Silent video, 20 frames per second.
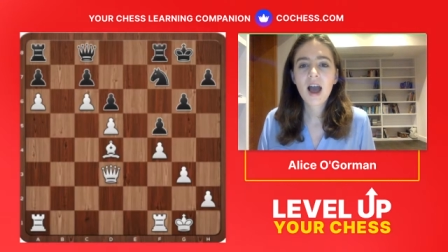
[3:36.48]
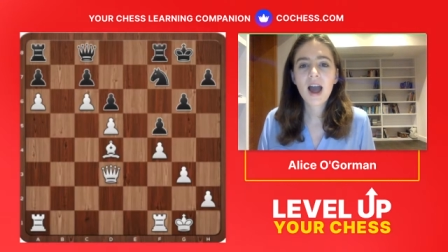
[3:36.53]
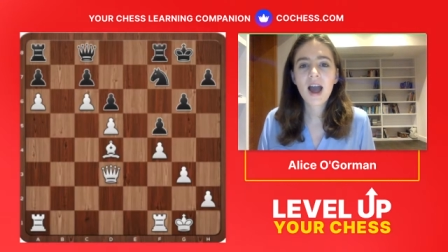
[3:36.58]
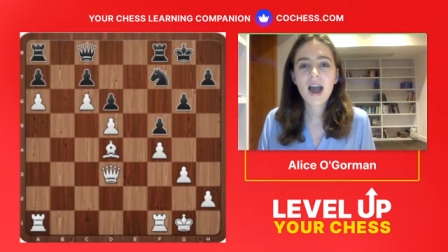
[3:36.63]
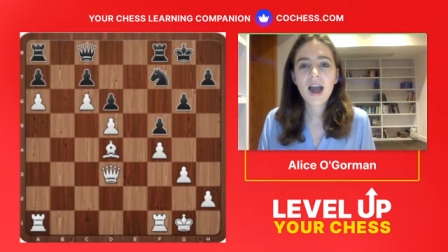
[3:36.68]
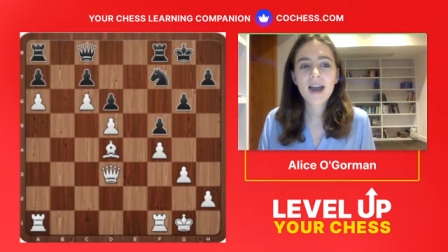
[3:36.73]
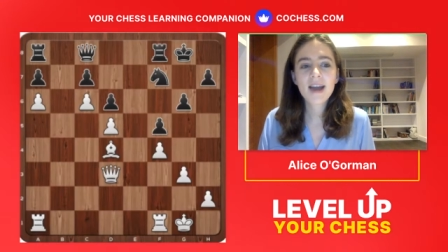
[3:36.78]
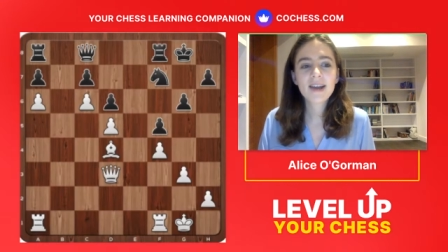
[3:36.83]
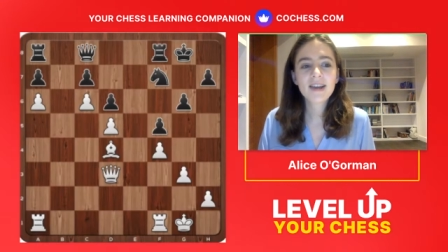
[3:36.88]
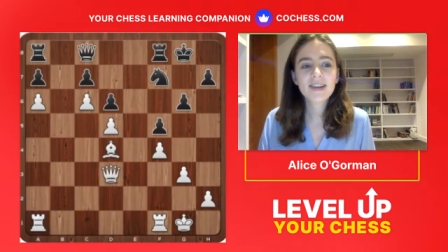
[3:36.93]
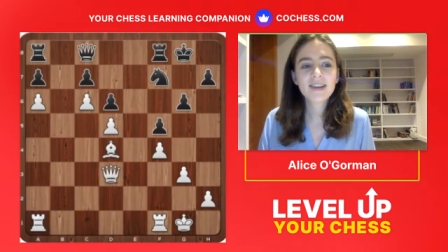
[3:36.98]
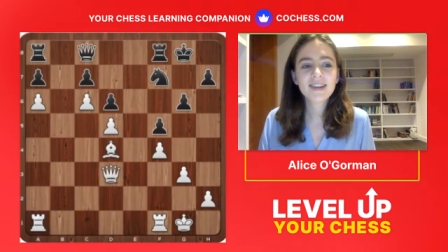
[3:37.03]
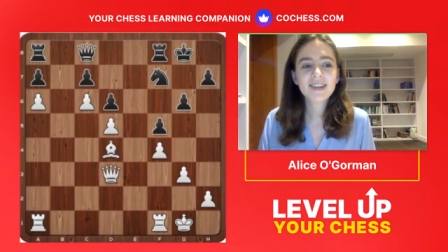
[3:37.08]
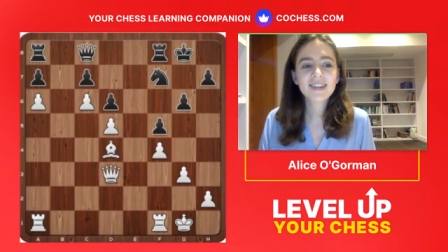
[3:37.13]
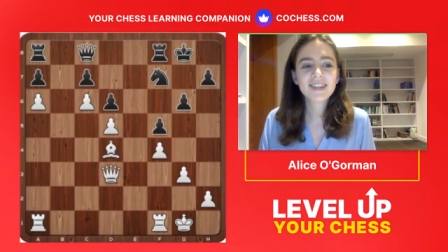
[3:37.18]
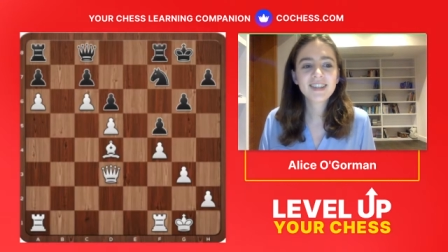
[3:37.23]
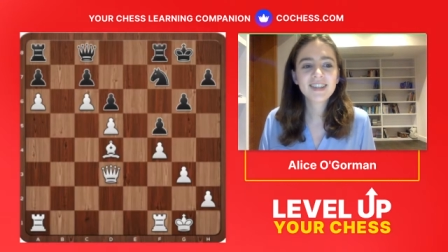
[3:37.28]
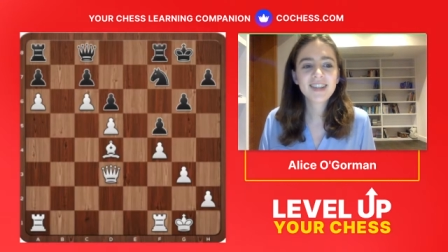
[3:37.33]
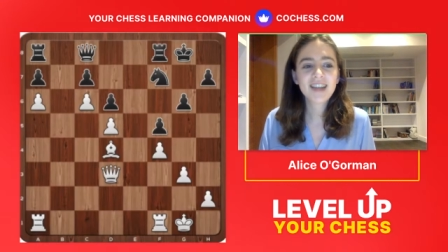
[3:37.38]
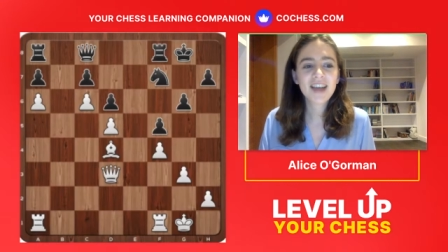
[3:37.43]
And
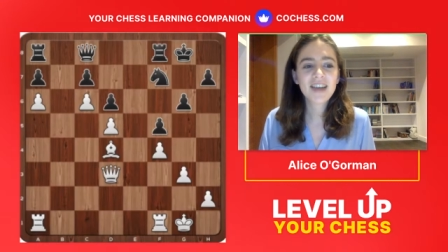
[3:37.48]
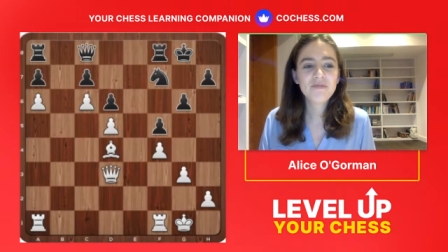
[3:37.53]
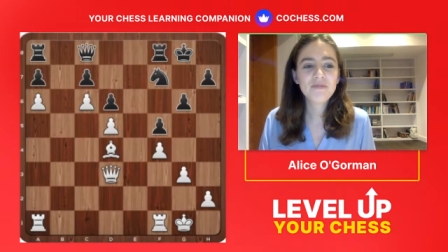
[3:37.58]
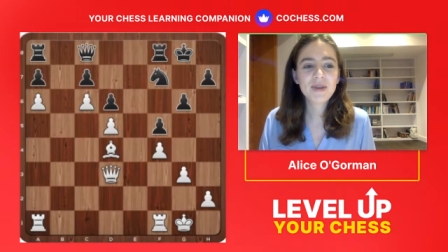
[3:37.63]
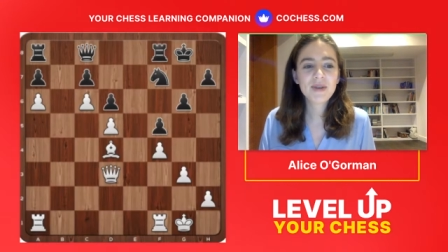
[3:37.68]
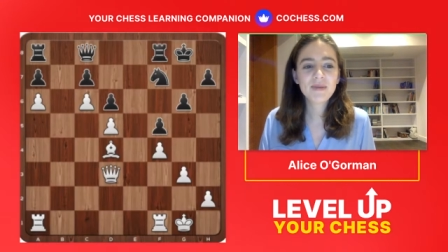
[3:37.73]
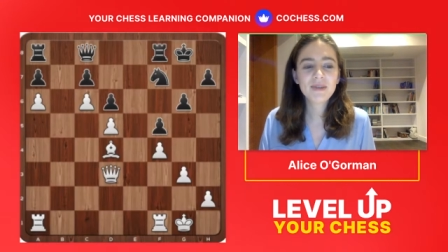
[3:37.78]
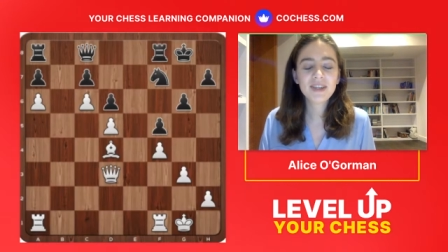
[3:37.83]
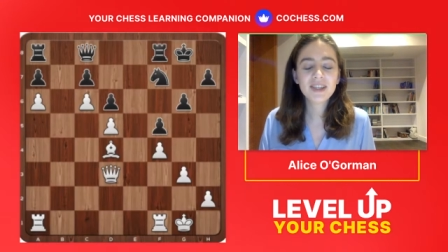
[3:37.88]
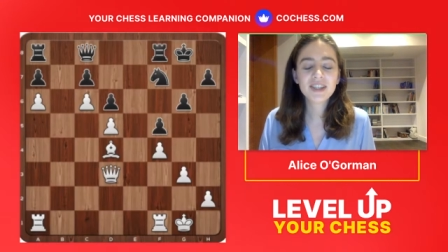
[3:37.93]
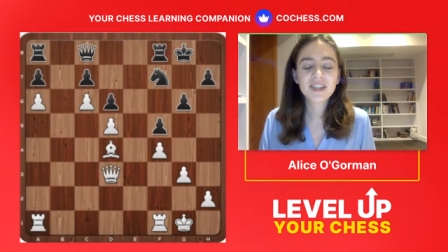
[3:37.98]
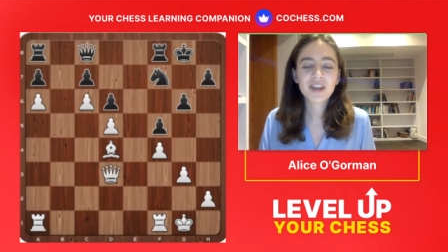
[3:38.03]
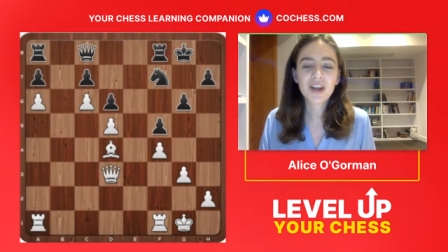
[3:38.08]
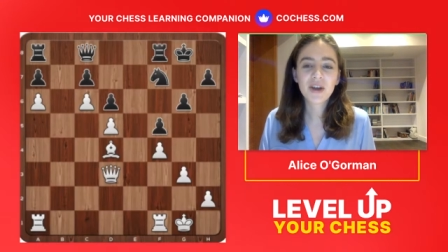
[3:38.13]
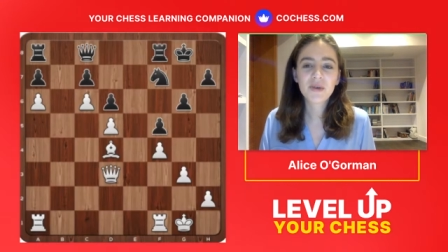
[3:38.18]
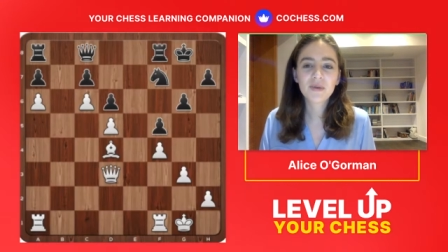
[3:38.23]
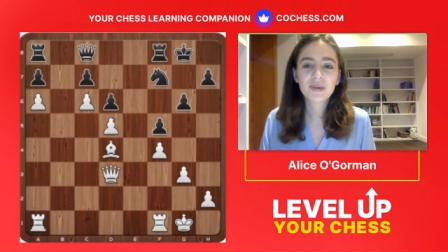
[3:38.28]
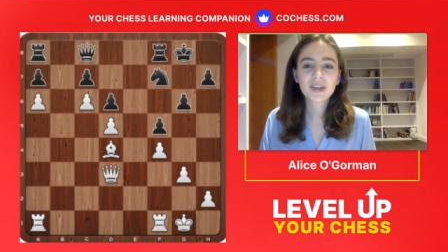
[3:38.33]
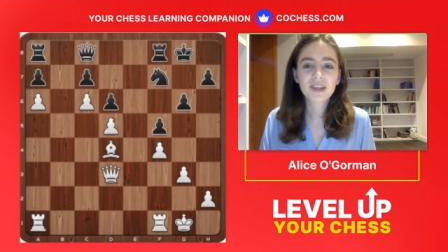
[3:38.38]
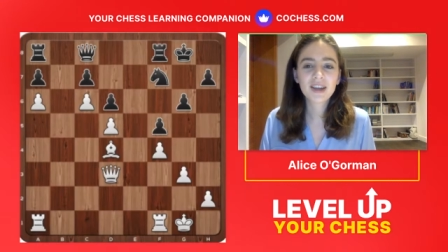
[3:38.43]
yeah, if people in
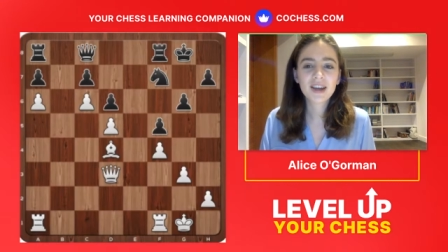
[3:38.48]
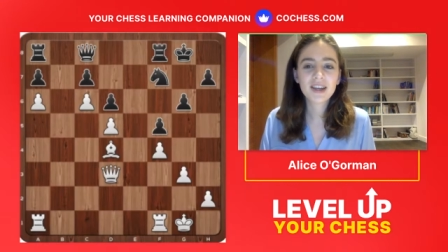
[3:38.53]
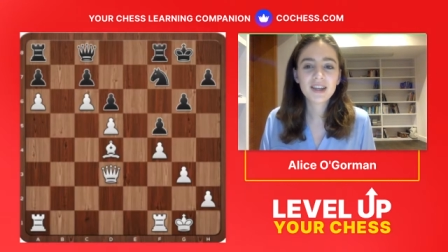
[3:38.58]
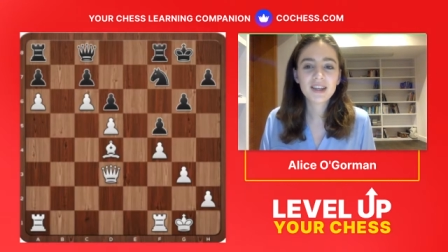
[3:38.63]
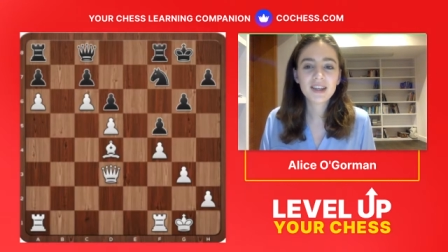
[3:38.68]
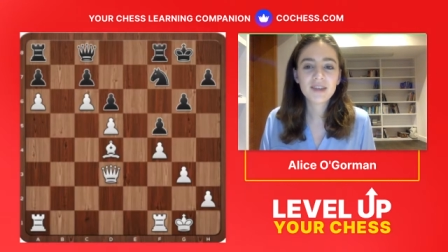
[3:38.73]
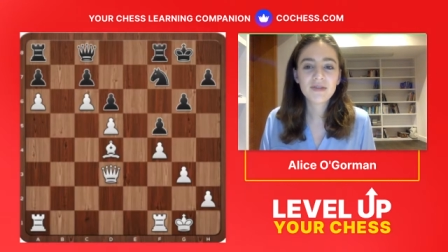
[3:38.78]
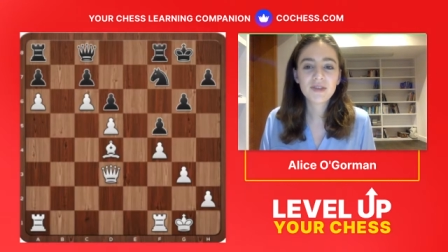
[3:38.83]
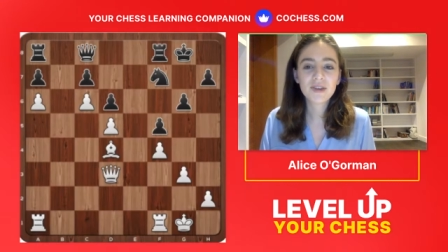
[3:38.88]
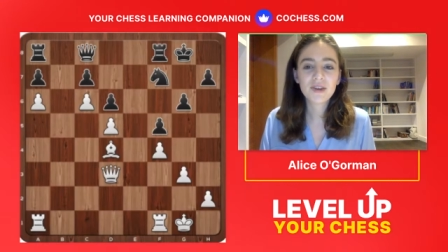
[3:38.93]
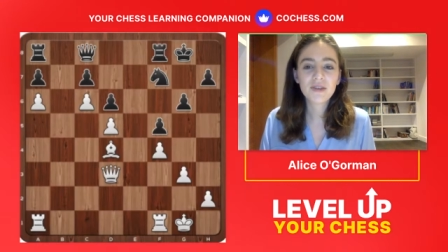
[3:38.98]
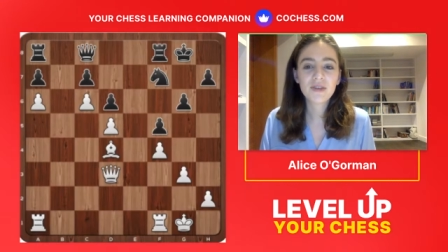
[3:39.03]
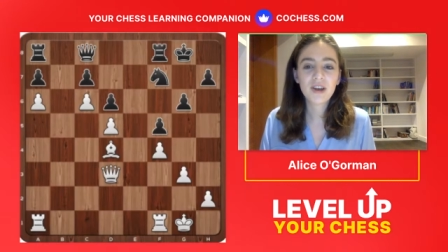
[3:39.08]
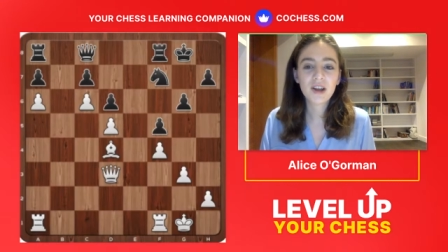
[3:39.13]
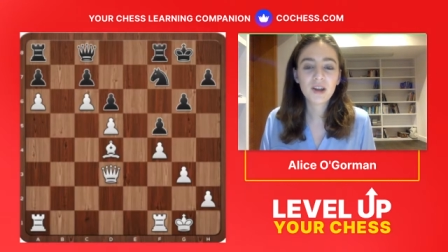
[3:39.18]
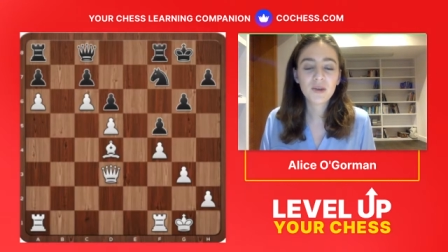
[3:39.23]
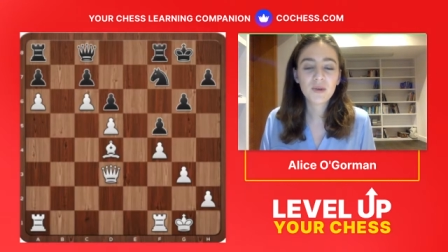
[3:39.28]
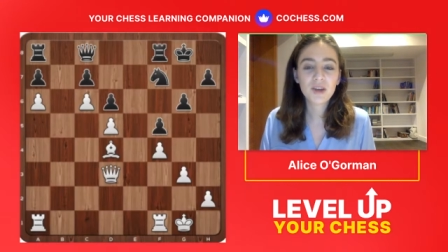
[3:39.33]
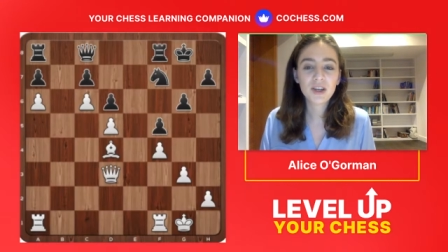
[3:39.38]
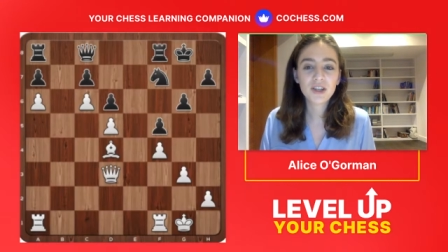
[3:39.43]
chat want to kind of give their
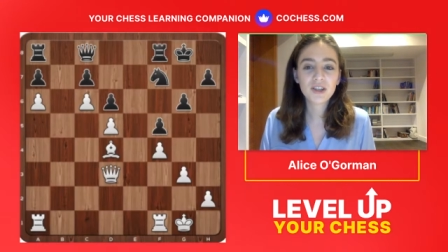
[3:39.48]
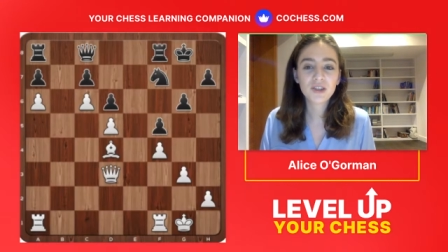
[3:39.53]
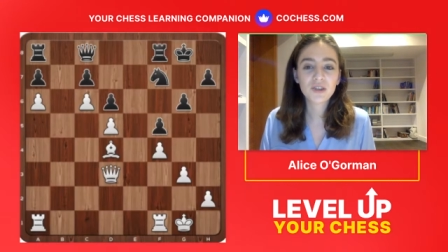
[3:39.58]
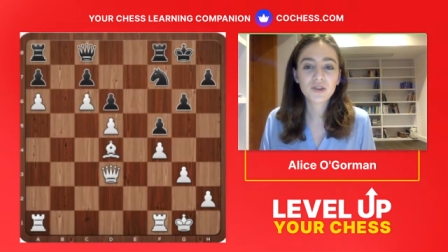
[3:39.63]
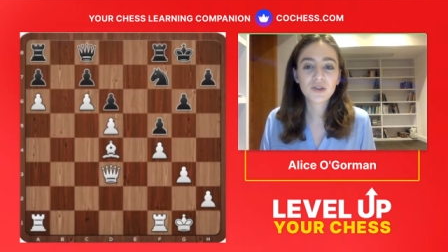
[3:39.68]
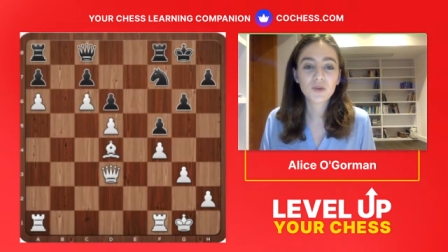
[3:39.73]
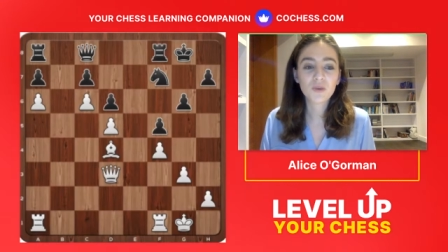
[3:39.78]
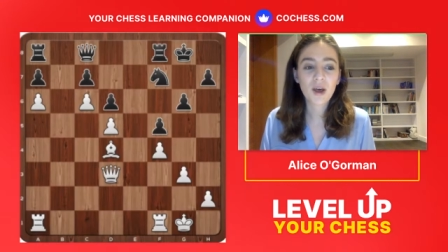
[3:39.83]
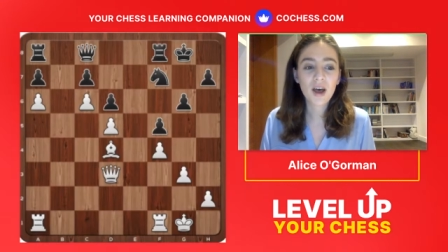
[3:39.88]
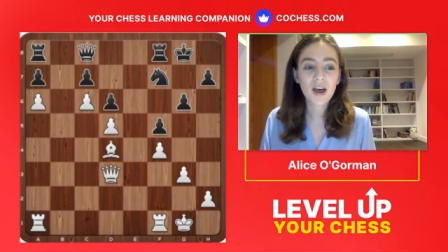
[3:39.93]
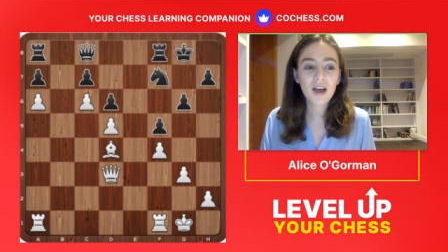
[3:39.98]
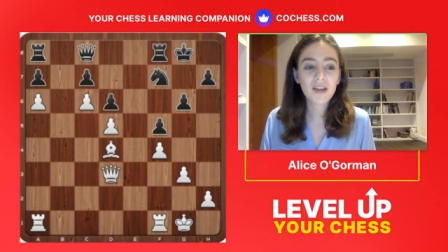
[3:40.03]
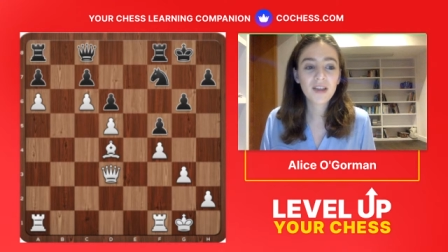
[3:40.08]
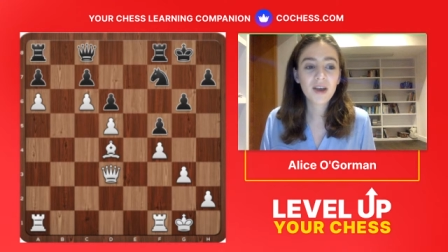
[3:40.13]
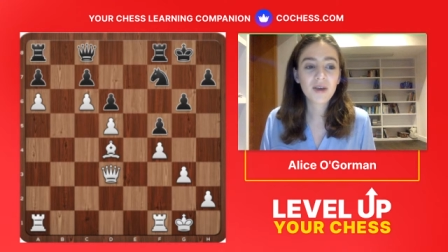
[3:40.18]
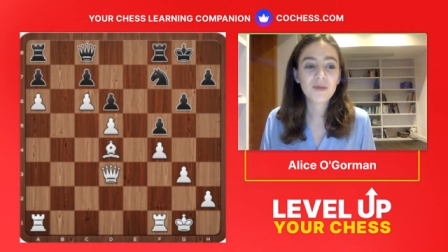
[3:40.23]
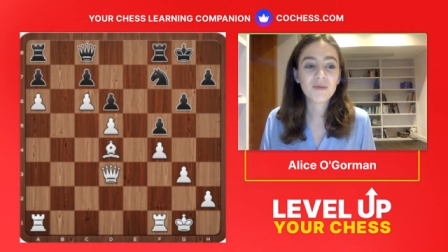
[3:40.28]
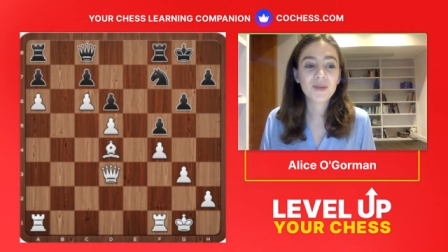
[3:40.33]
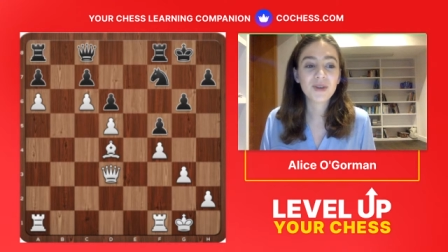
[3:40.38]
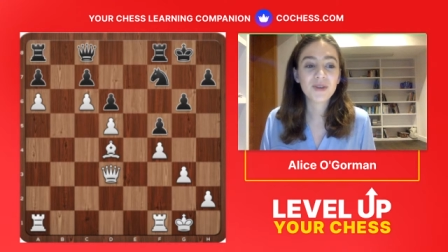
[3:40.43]
evaluations as well, that
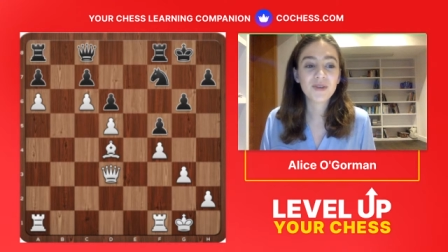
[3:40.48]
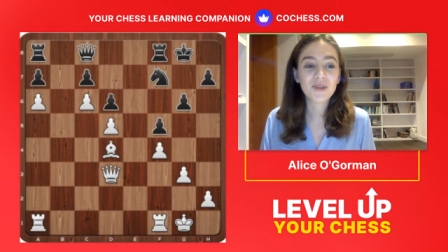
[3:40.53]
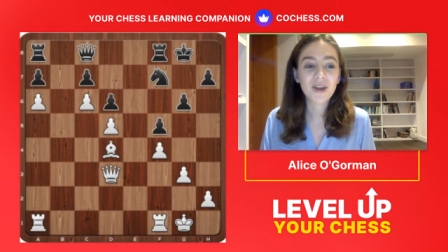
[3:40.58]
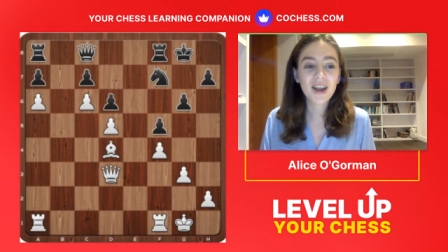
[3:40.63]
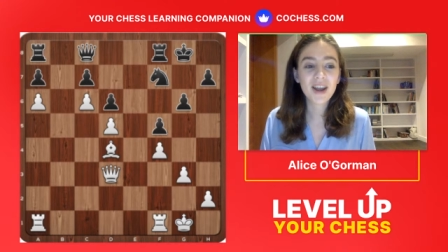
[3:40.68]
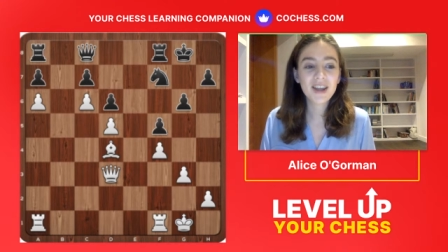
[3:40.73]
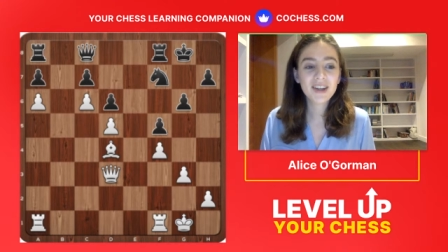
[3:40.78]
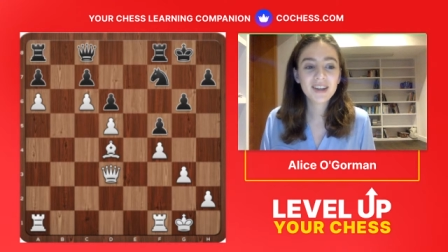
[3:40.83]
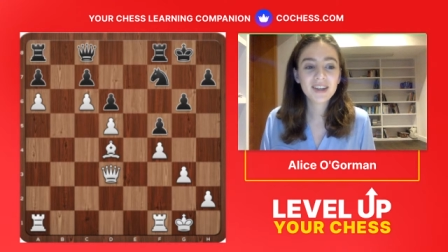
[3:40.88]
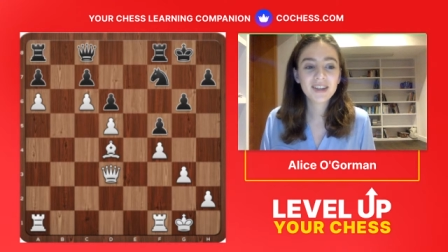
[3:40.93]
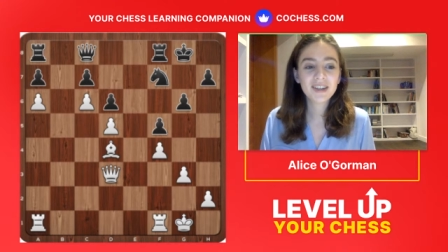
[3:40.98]
would be great,